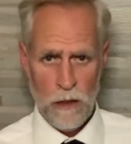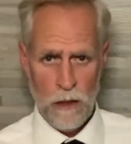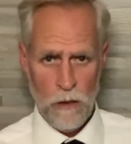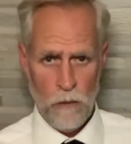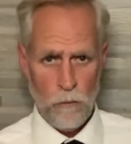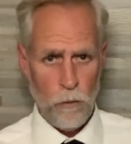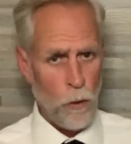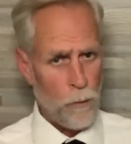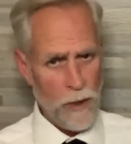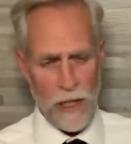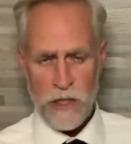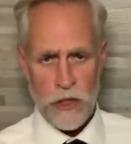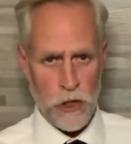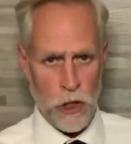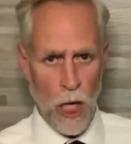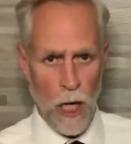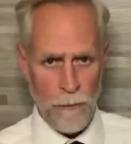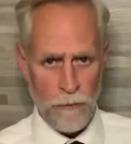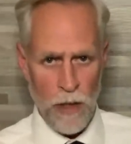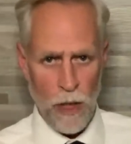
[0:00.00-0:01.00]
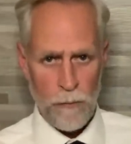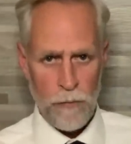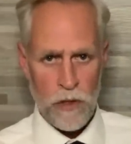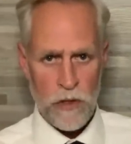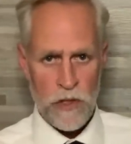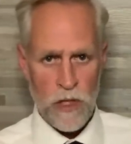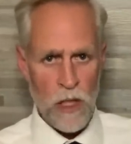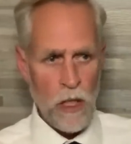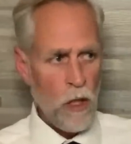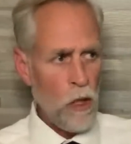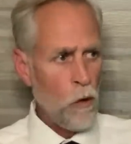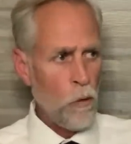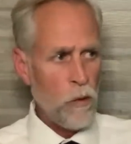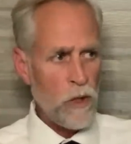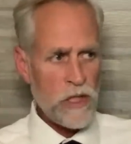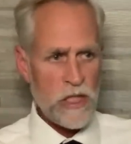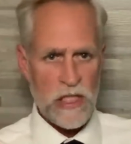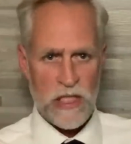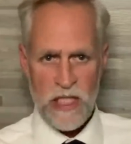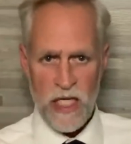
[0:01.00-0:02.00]
robust job numbers. We're
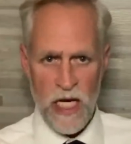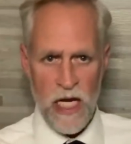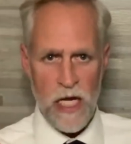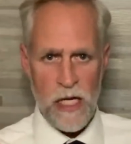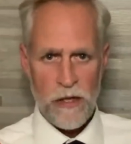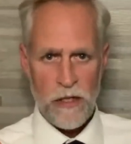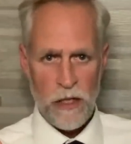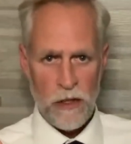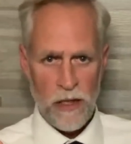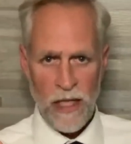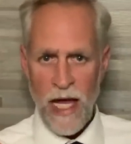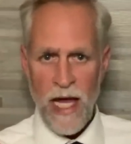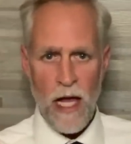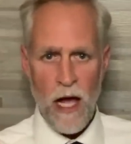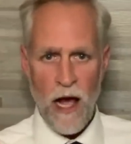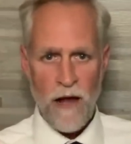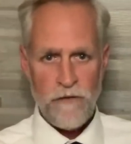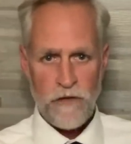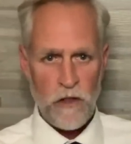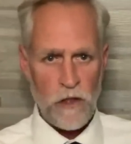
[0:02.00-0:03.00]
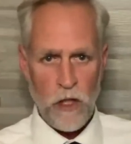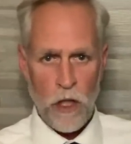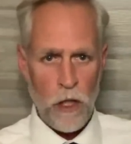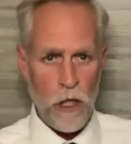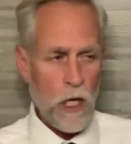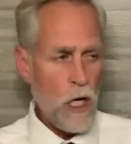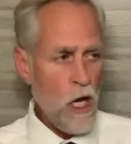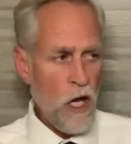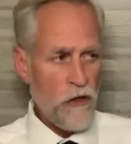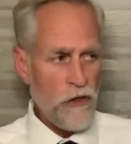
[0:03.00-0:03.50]
seeing the layoffs occur.